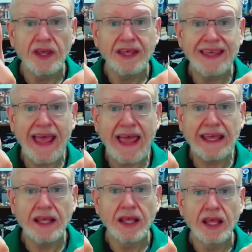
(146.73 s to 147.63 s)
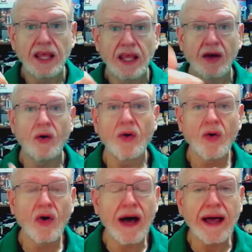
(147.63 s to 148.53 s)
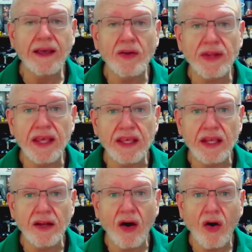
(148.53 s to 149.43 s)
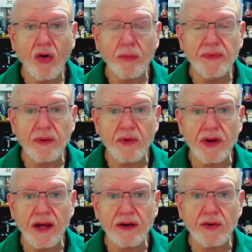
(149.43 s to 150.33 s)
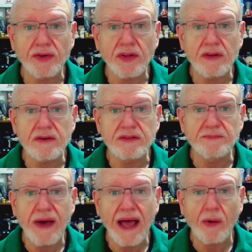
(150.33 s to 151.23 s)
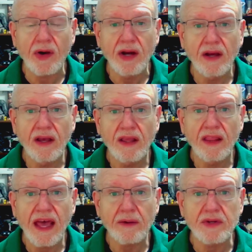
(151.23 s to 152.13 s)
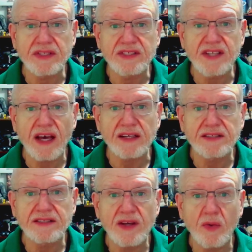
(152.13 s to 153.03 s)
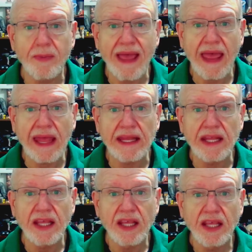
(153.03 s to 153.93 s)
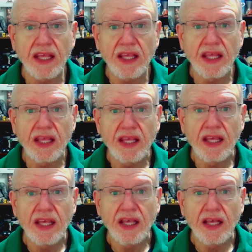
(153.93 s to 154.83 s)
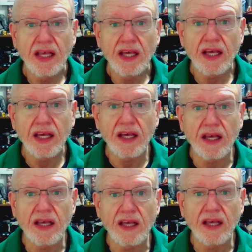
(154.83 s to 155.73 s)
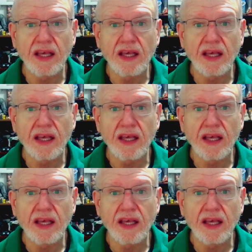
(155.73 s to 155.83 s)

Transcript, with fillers: Yay! Oh, I only can hope that we're not going to lose power. That would suck so bad. Ugh.